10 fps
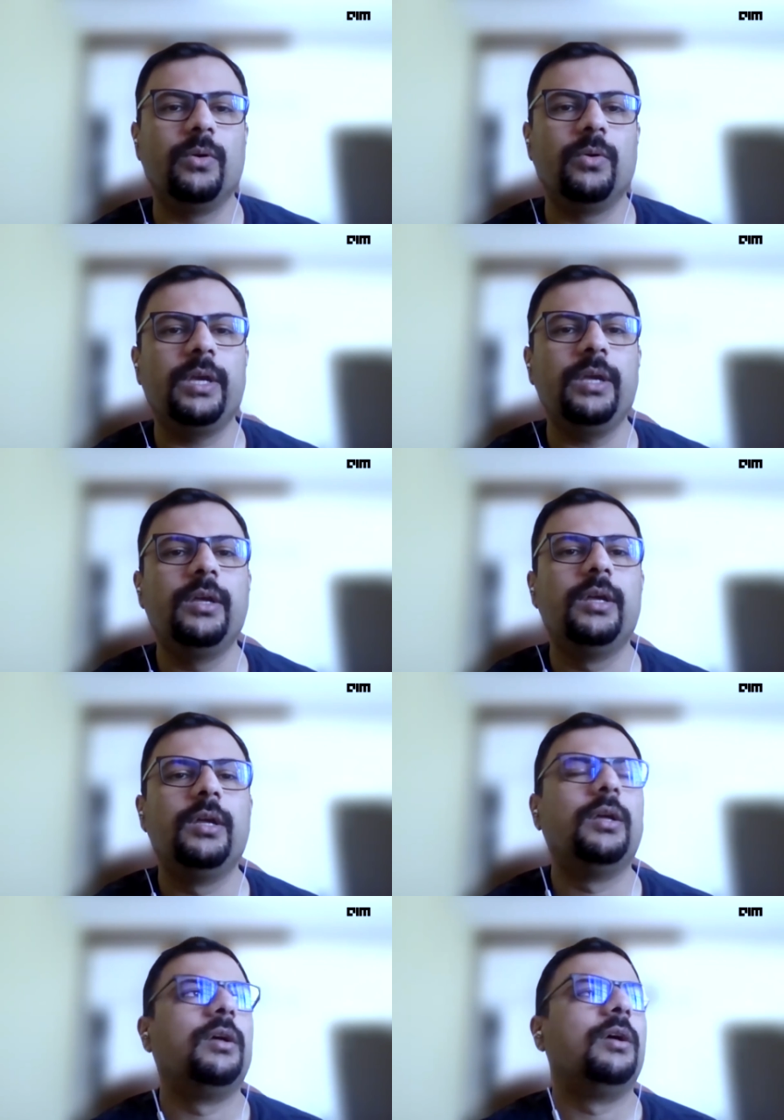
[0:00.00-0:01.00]
Okay.
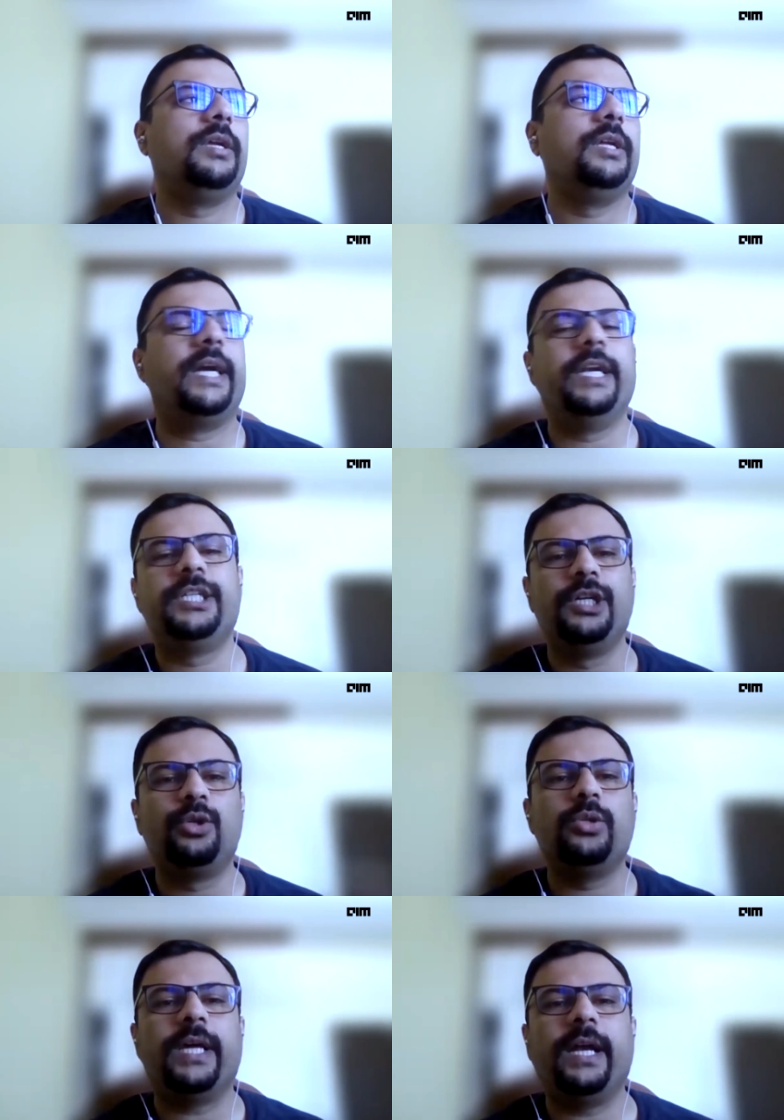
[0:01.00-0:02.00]
In addition
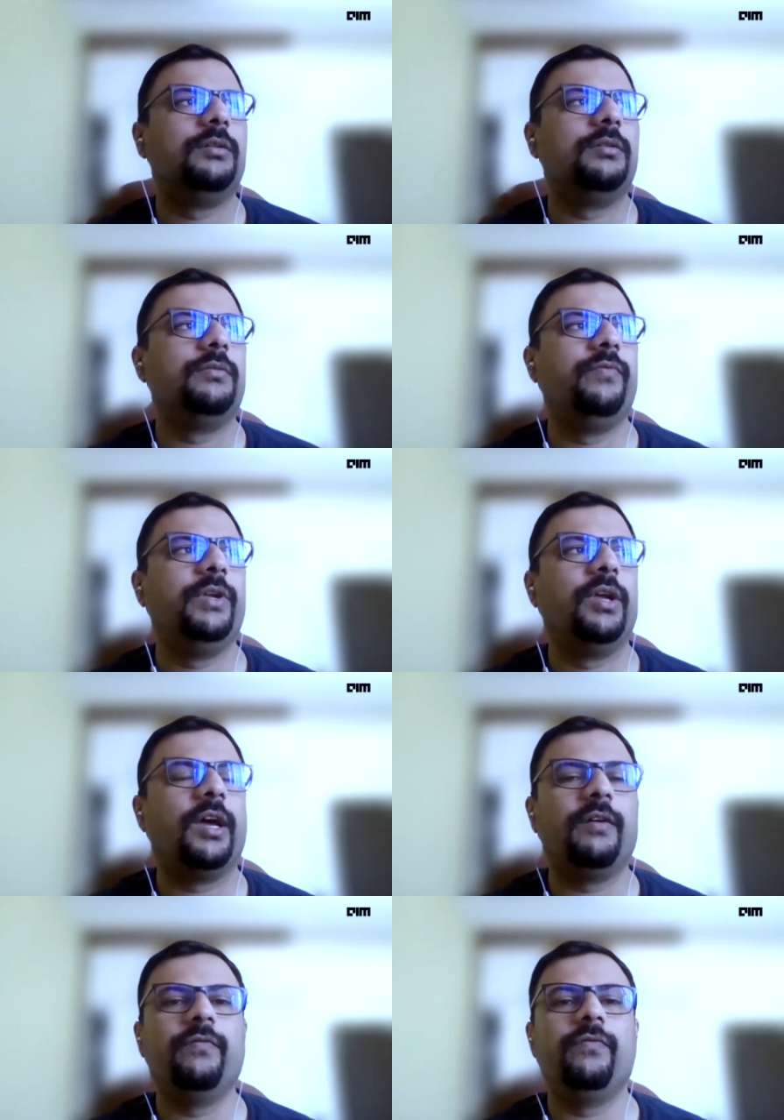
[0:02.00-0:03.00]
to that, we
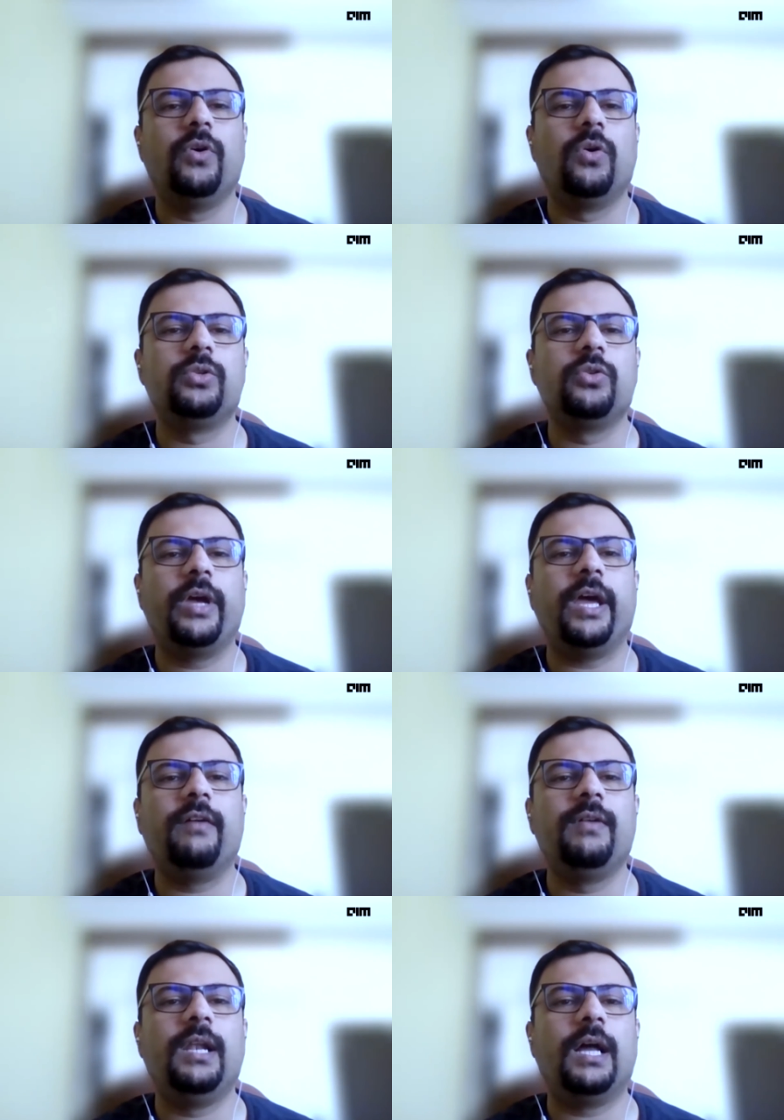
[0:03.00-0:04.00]
have we also
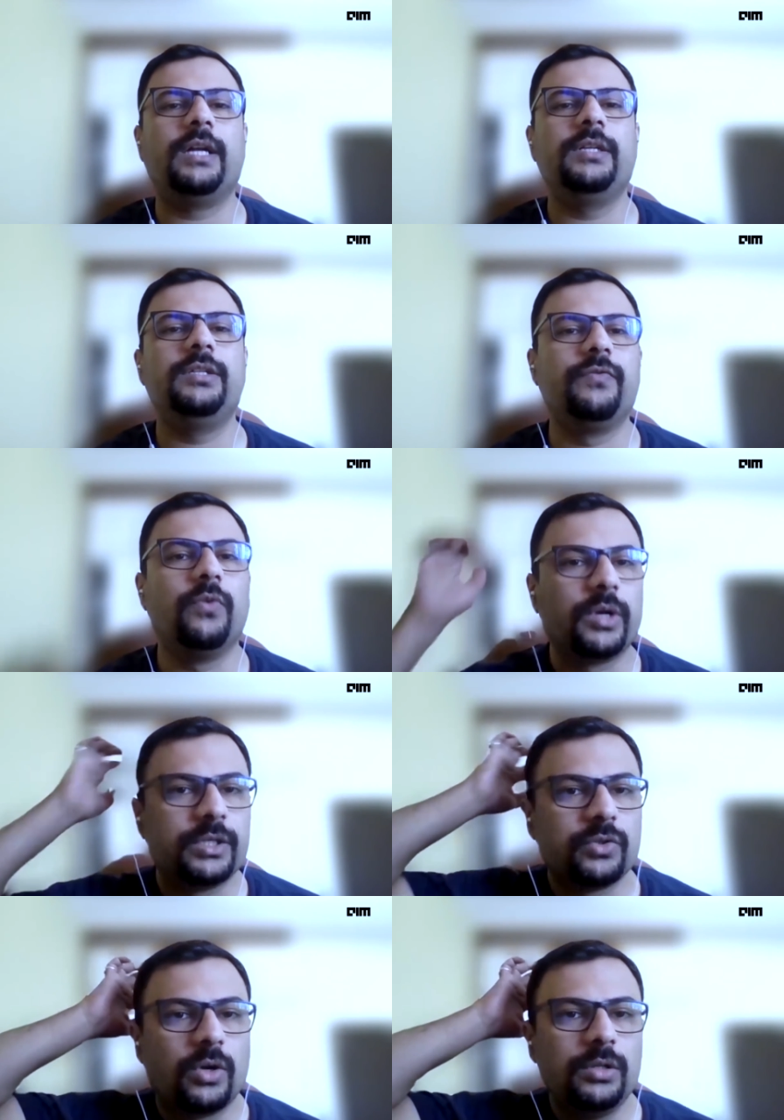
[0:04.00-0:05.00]
have a large
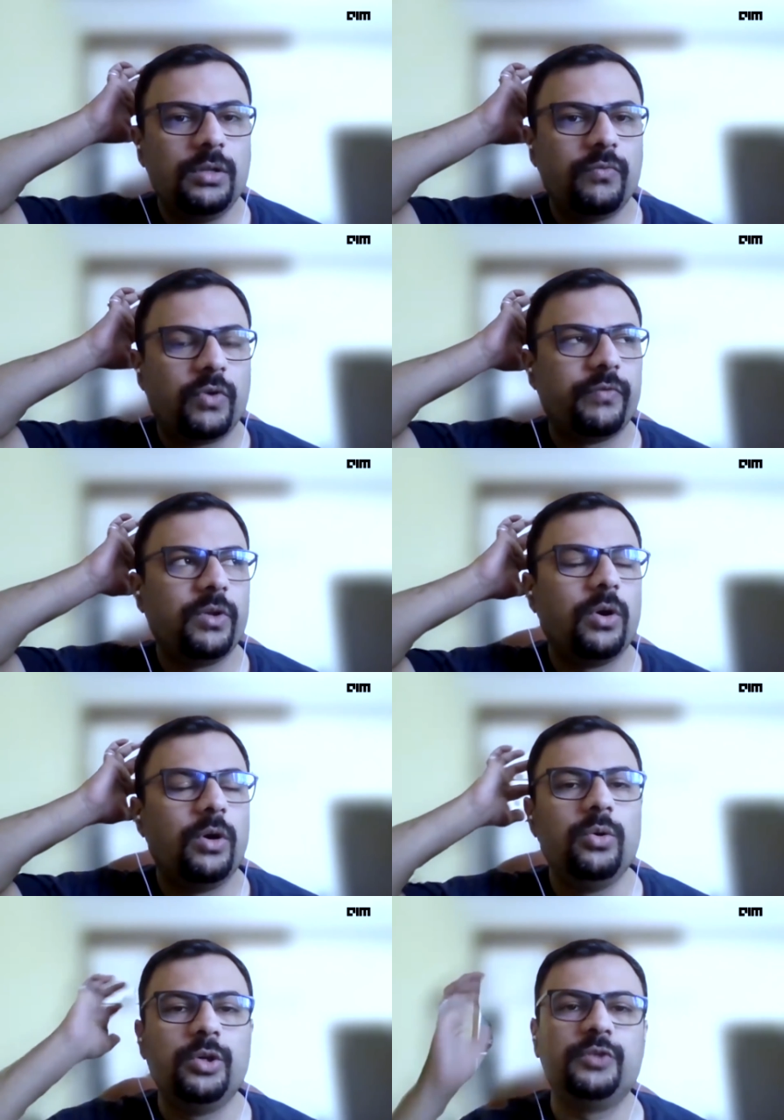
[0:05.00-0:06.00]
focus on what we
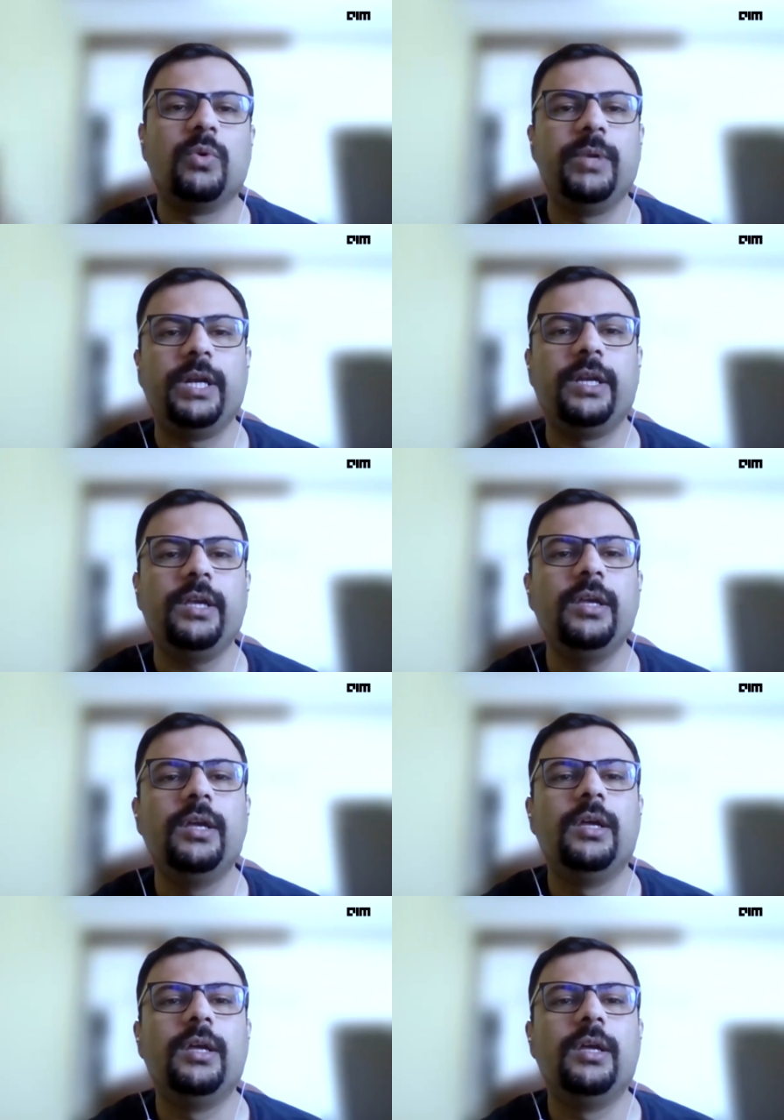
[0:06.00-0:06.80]
call goods mobility.